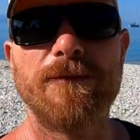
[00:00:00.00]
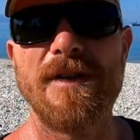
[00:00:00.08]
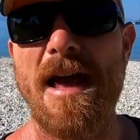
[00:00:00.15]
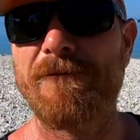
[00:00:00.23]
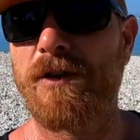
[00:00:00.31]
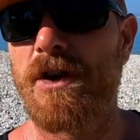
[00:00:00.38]
of
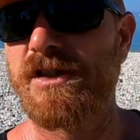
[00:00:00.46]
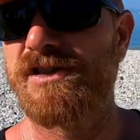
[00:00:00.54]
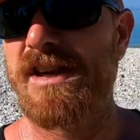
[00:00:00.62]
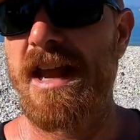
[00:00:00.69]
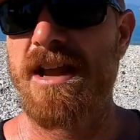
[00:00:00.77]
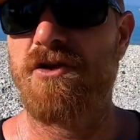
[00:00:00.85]

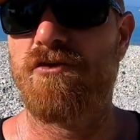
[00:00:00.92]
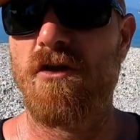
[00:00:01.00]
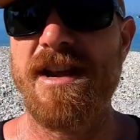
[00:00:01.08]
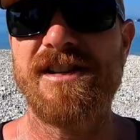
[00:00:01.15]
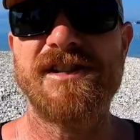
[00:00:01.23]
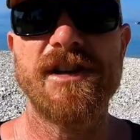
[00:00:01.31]
Lefkos in
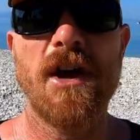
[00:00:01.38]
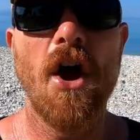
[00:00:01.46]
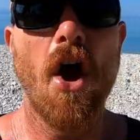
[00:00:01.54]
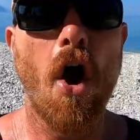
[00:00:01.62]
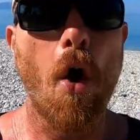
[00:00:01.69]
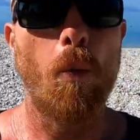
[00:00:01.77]
Greece
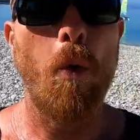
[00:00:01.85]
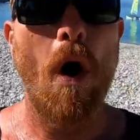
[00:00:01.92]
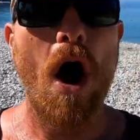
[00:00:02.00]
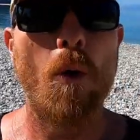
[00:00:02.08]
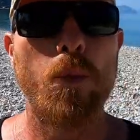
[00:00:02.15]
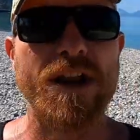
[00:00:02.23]
at
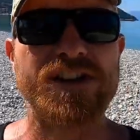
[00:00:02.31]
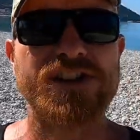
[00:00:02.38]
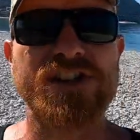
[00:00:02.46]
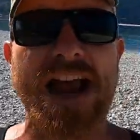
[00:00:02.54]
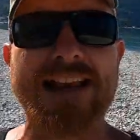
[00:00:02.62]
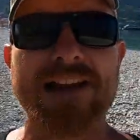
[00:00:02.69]
Wild Wind
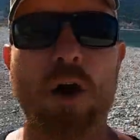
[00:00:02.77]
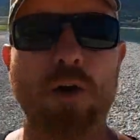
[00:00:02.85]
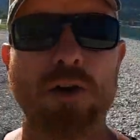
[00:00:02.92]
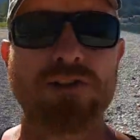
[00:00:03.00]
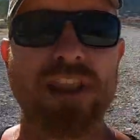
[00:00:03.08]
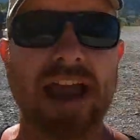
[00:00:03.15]
Sailing
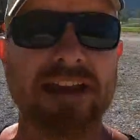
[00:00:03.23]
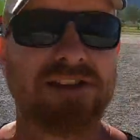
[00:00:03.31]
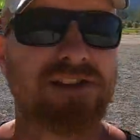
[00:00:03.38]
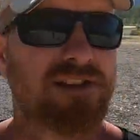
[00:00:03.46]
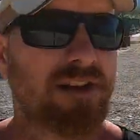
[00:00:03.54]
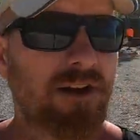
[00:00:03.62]

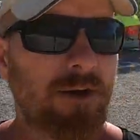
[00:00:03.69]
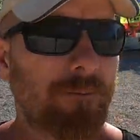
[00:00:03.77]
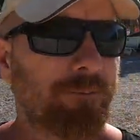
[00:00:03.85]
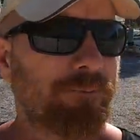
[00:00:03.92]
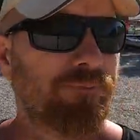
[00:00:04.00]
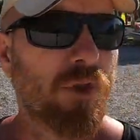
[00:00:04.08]
Holidays,
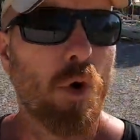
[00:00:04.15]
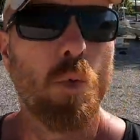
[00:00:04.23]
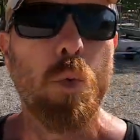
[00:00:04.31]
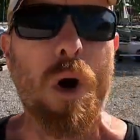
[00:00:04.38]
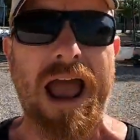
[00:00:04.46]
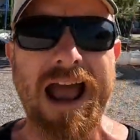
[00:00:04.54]

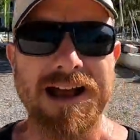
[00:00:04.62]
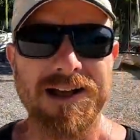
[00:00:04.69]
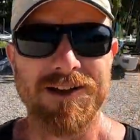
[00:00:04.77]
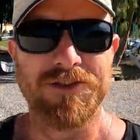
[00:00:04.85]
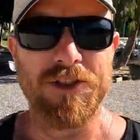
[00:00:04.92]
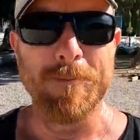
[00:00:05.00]
where
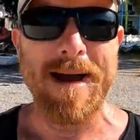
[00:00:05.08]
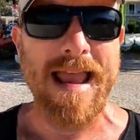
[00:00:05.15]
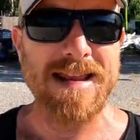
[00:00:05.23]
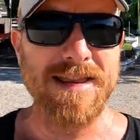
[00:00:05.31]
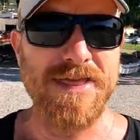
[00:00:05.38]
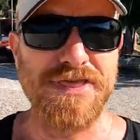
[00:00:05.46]
the
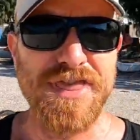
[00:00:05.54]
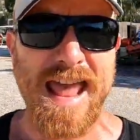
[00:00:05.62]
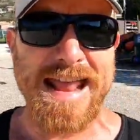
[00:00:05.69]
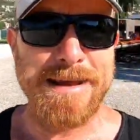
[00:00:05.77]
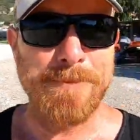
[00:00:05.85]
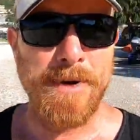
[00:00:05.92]
main
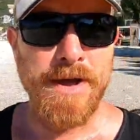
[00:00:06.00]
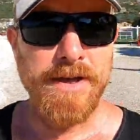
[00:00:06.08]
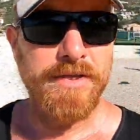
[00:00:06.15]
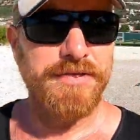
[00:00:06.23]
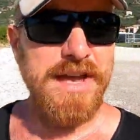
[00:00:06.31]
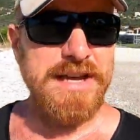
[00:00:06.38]
theme
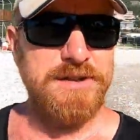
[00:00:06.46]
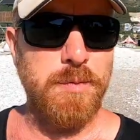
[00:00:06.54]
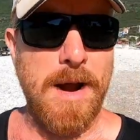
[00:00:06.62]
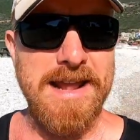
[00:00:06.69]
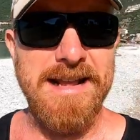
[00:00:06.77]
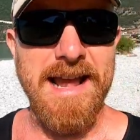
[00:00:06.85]
this
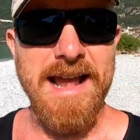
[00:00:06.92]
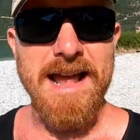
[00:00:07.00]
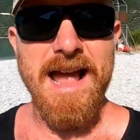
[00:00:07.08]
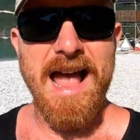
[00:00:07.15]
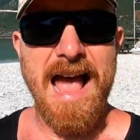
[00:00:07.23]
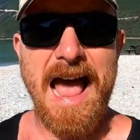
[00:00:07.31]
week
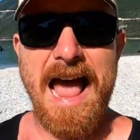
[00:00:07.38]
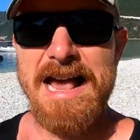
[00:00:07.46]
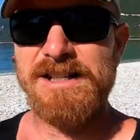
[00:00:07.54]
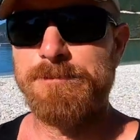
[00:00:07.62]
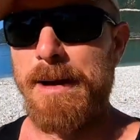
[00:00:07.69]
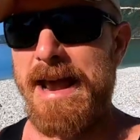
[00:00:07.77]

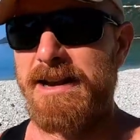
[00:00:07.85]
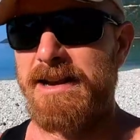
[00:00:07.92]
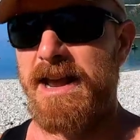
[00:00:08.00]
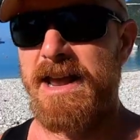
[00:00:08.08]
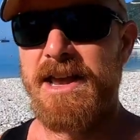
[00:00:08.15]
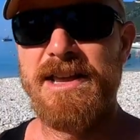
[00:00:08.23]
has
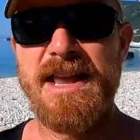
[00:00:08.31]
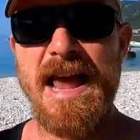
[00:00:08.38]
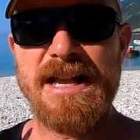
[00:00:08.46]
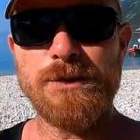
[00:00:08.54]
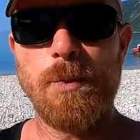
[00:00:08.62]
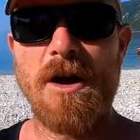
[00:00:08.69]
been,
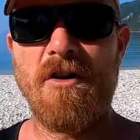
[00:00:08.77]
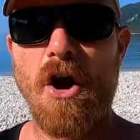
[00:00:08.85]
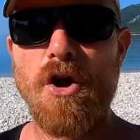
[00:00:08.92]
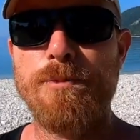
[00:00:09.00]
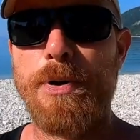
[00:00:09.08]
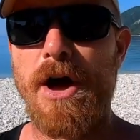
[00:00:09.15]
yes, we're
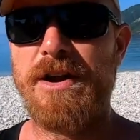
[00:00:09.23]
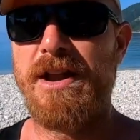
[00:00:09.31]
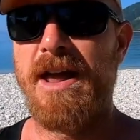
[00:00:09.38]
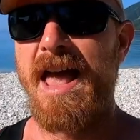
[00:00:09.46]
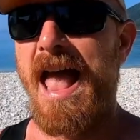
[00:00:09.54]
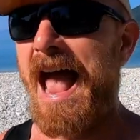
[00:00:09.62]

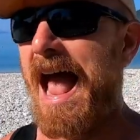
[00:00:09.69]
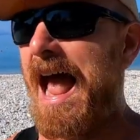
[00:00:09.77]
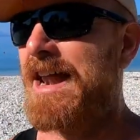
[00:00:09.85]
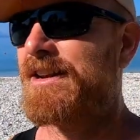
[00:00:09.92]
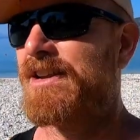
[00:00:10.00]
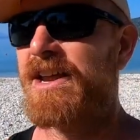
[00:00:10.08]
open,
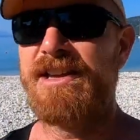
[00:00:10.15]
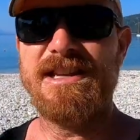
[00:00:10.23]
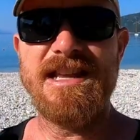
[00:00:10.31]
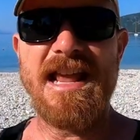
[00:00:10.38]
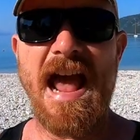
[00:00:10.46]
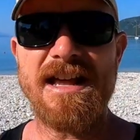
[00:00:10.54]
and
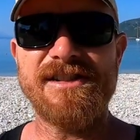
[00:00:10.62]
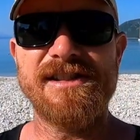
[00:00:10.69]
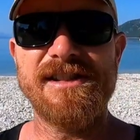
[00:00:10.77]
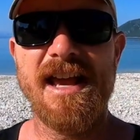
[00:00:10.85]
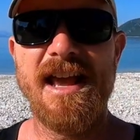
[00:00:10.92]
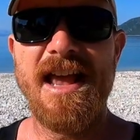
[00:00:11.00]

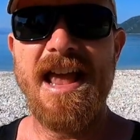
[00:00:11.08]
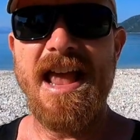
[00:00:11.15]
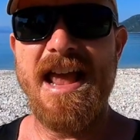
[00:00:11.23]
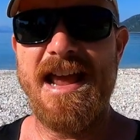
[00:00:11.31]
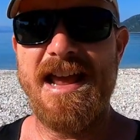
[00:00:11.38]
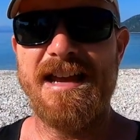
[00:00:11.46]
yes,
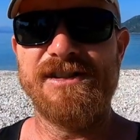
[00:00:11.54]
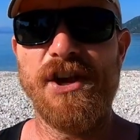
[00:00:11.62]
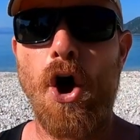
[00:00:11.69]
it is